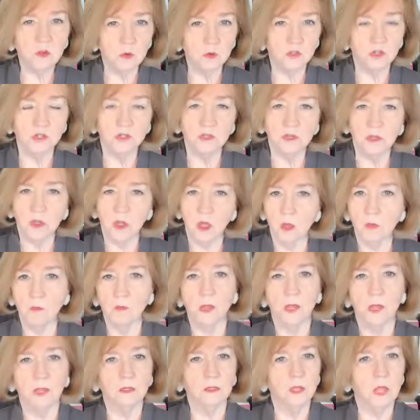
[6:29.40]
just come
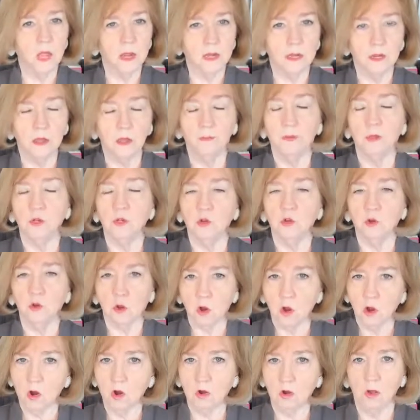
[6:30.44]
and line up in your
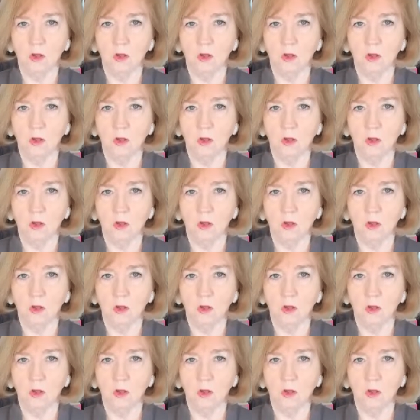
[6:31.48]
car on